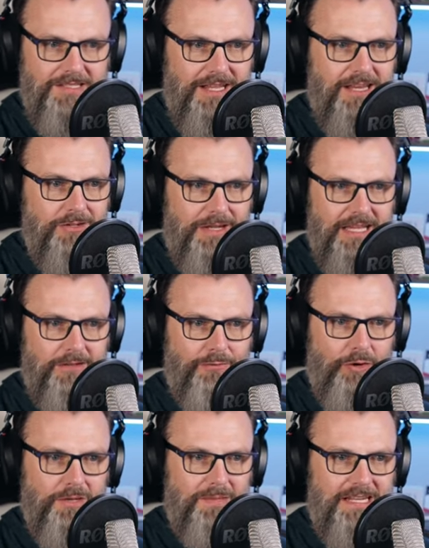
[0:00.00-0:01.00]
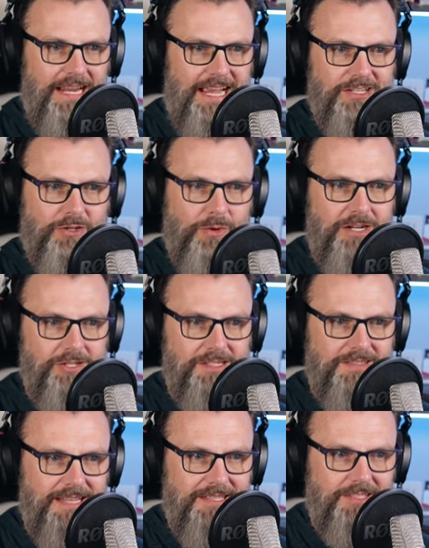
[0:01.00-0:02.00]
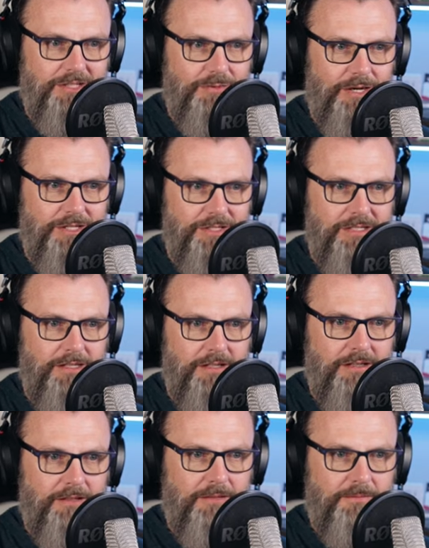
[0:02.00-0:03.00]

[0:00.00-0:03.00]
Jess, yeah, you can't avoid being asked questions in that situation.